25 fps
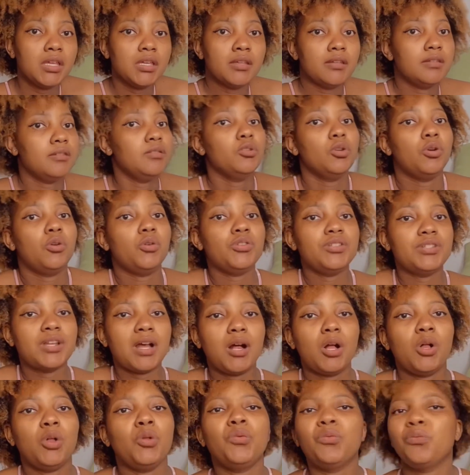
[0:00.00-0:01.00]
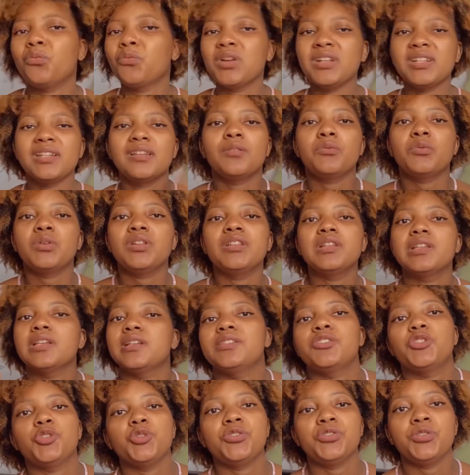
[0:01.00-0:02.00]
no dull when
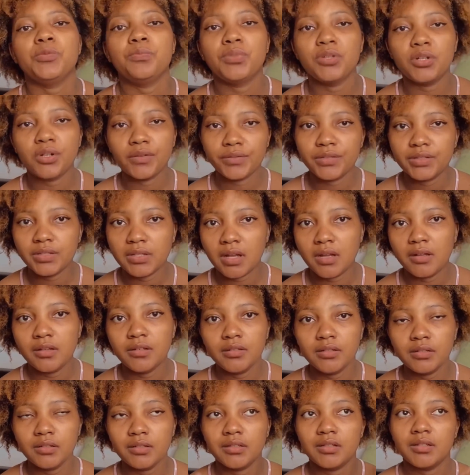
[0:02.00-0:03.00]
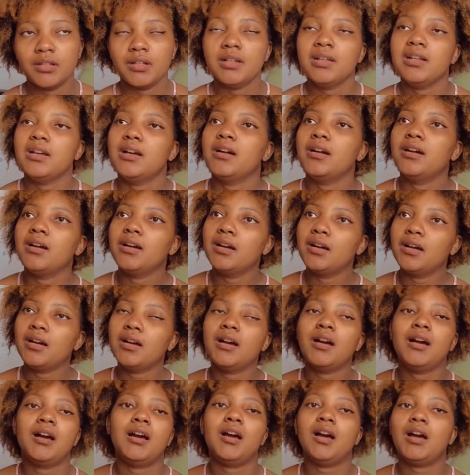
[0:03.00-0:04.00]
there's just a bit of sun,
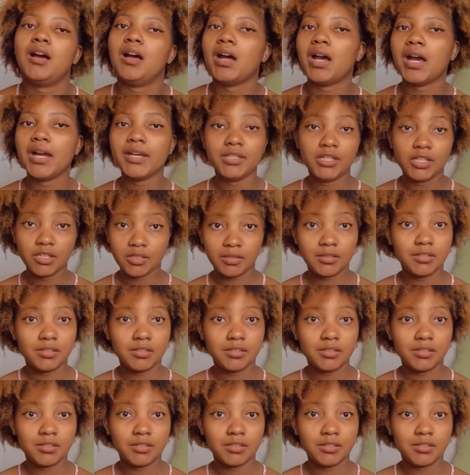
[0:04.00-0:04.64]
I